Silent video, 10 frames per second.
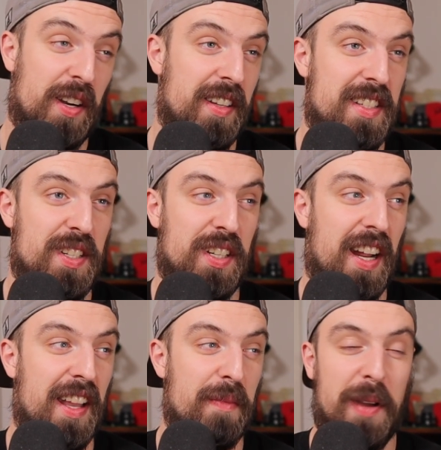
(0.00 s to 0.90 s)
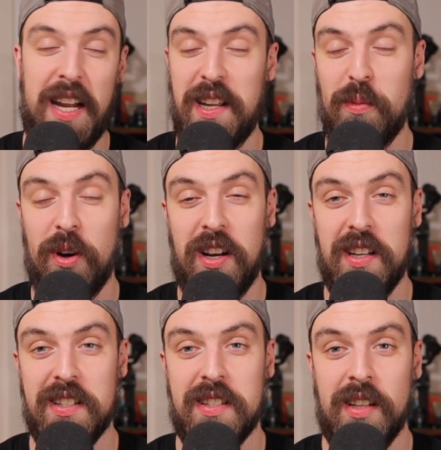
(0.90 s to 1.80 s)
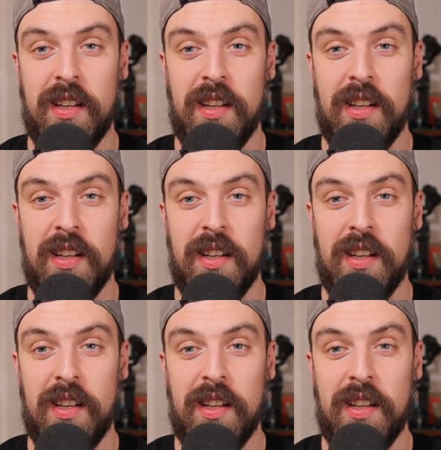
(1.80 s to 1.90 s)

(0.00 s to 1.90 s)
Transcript: And it's kind of the man he was.